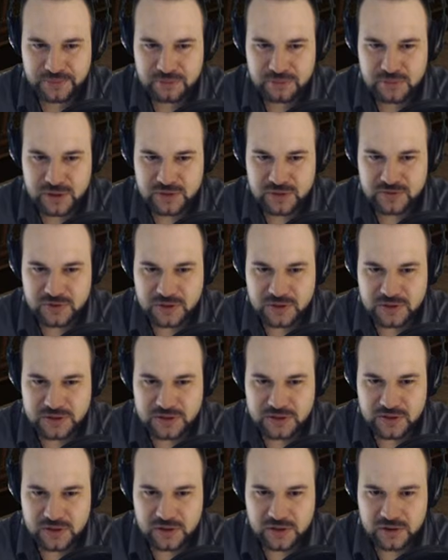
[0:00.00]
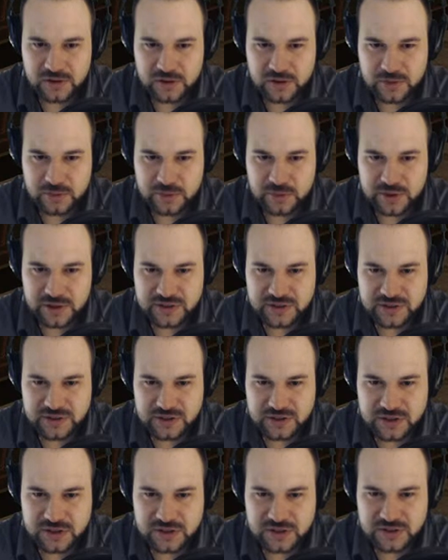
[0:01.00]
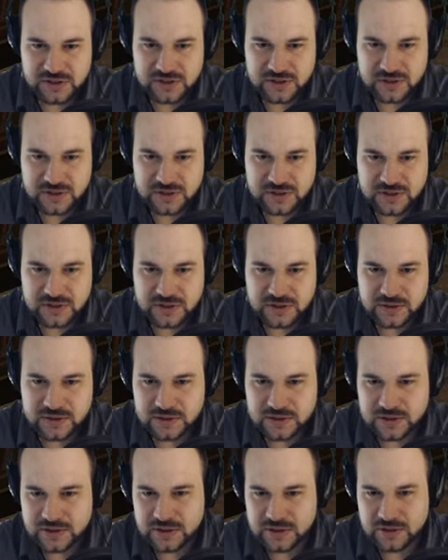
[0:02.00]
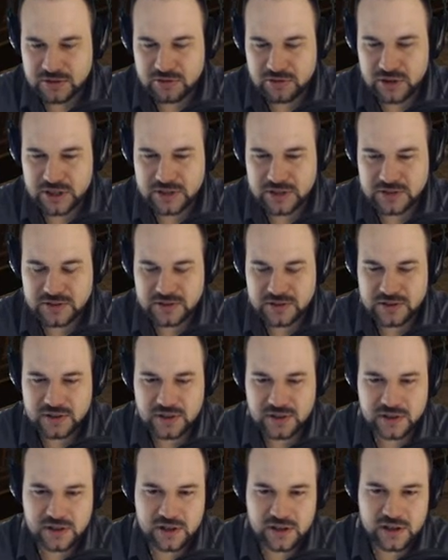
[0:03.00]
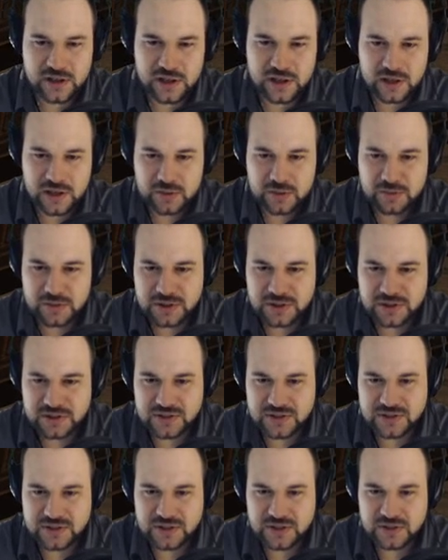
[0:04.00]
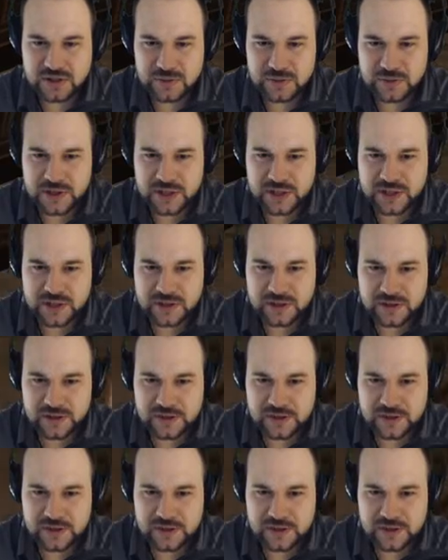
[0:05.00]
Men fears thunder and praises justice. He reigns, but doesn't dominate.